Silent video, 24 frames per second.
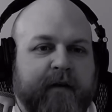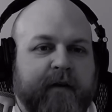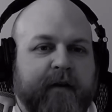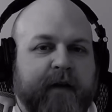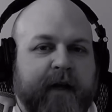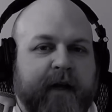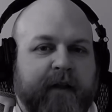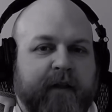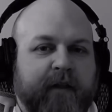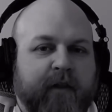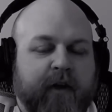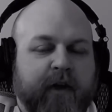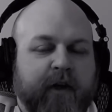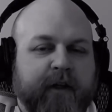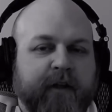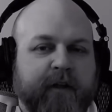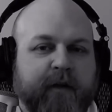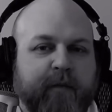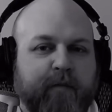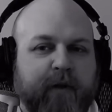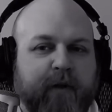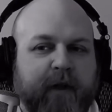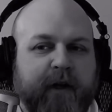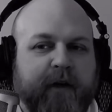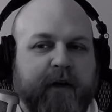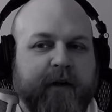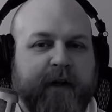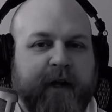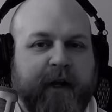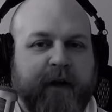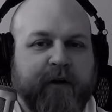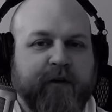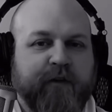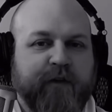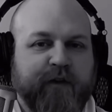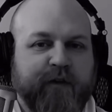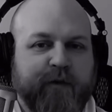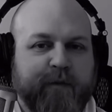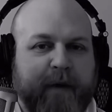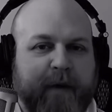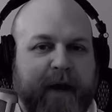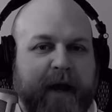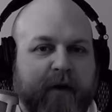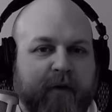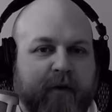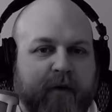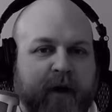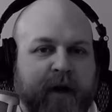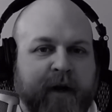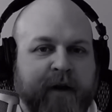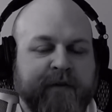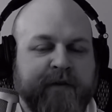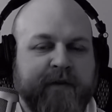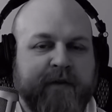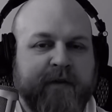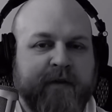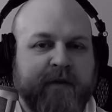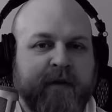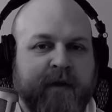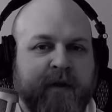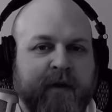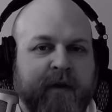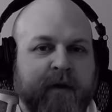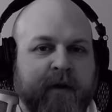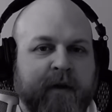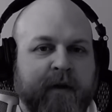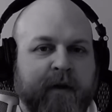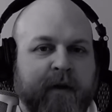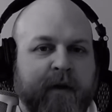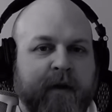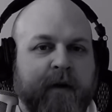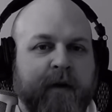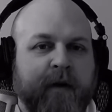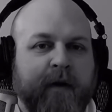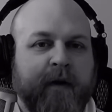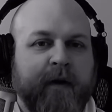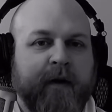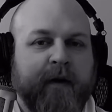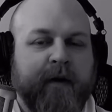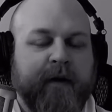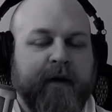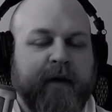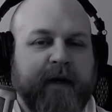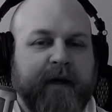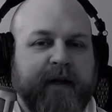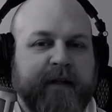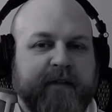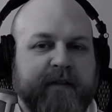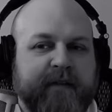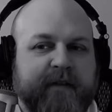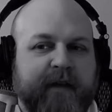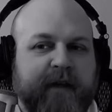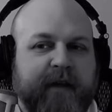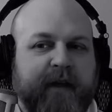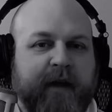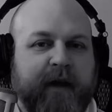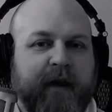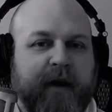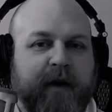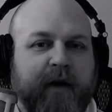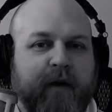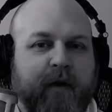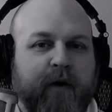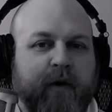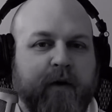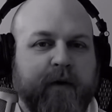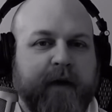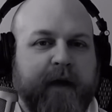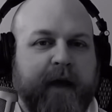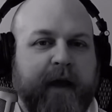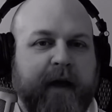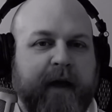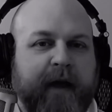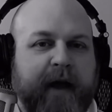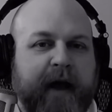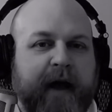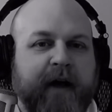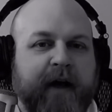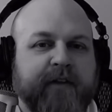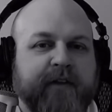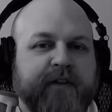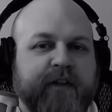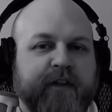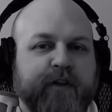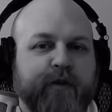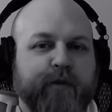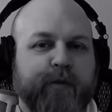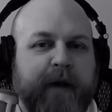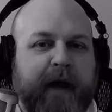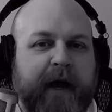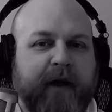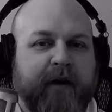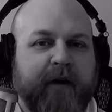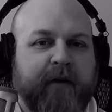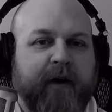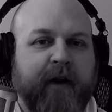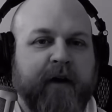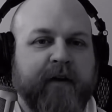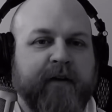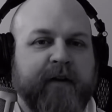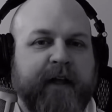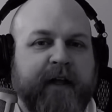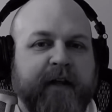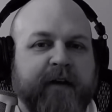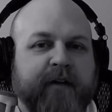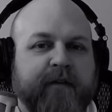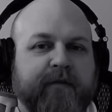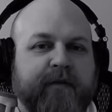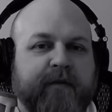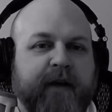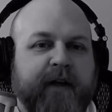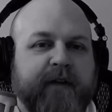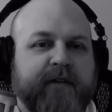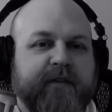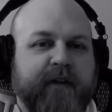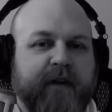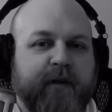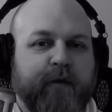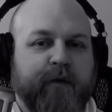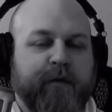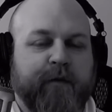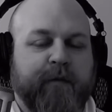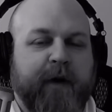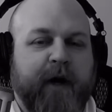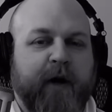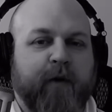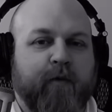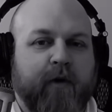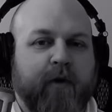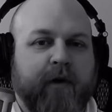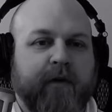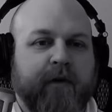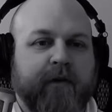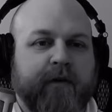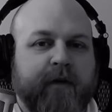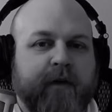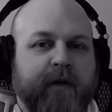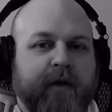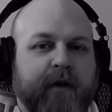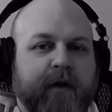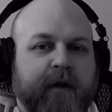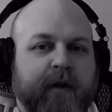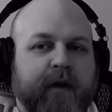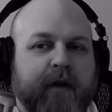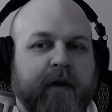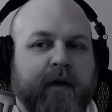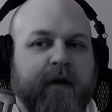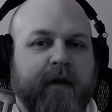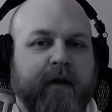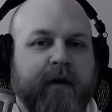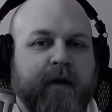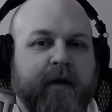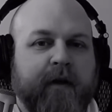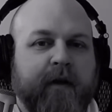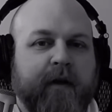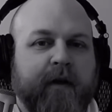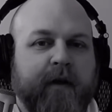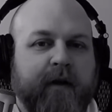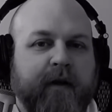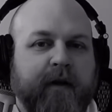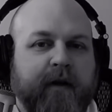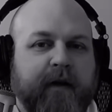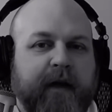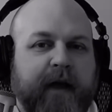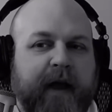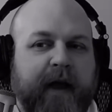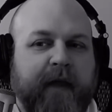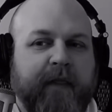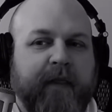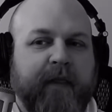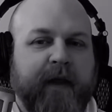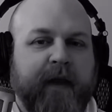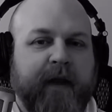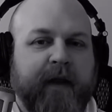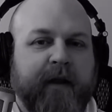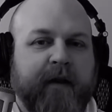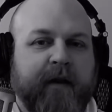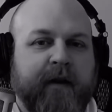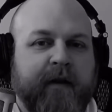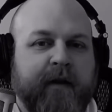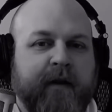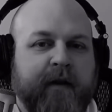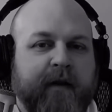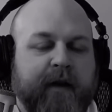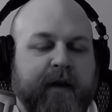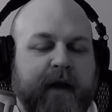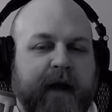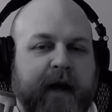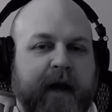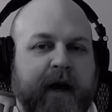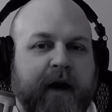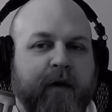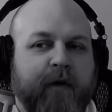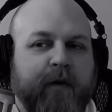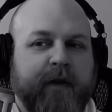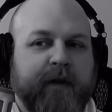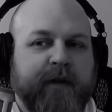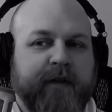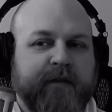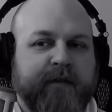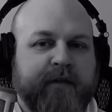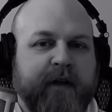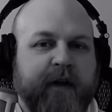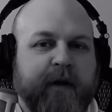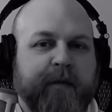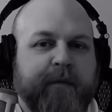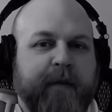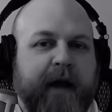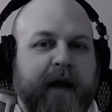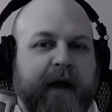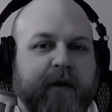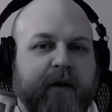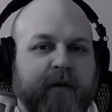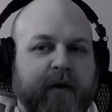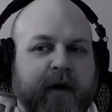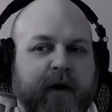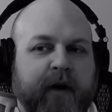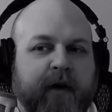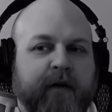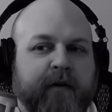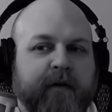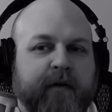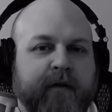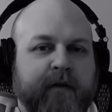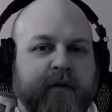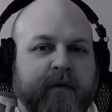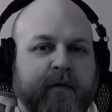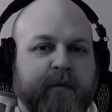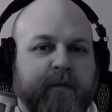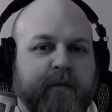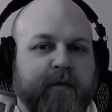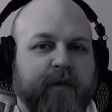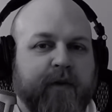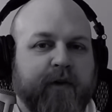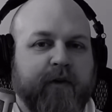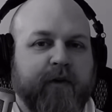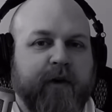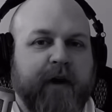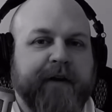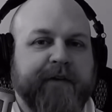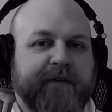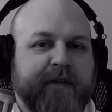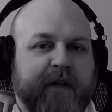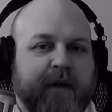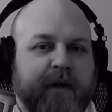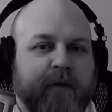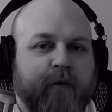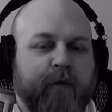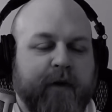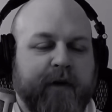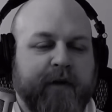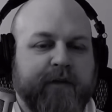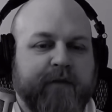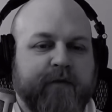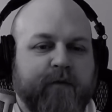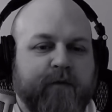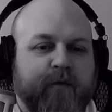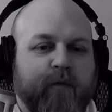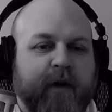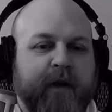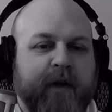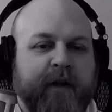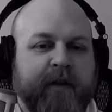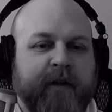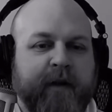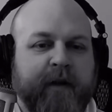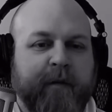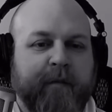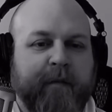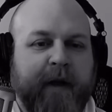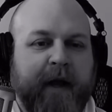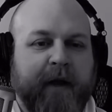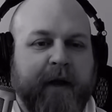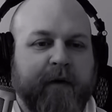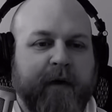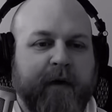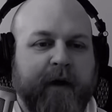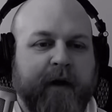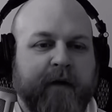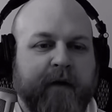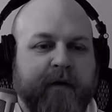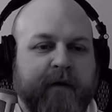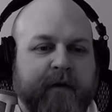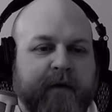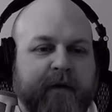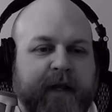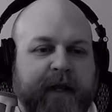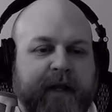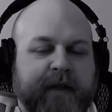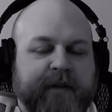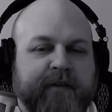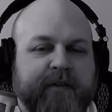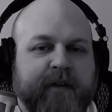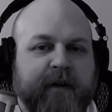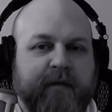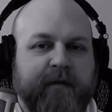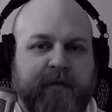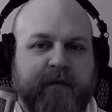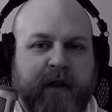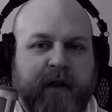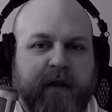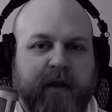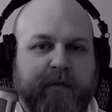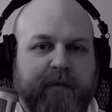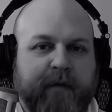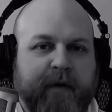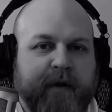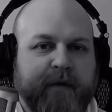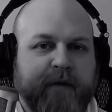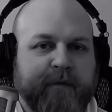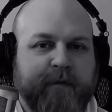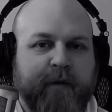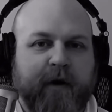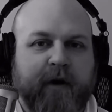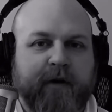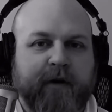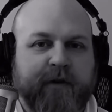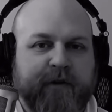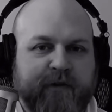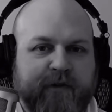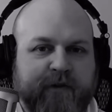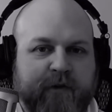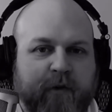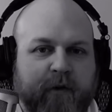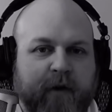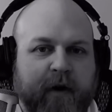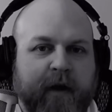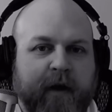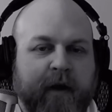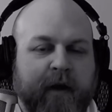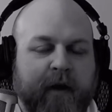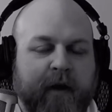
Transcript: and look at the player characters' backgrounds and see, okay, how is this background interfacing with my world? And then how is their background progressing? What in their background needs to develop as part of the story?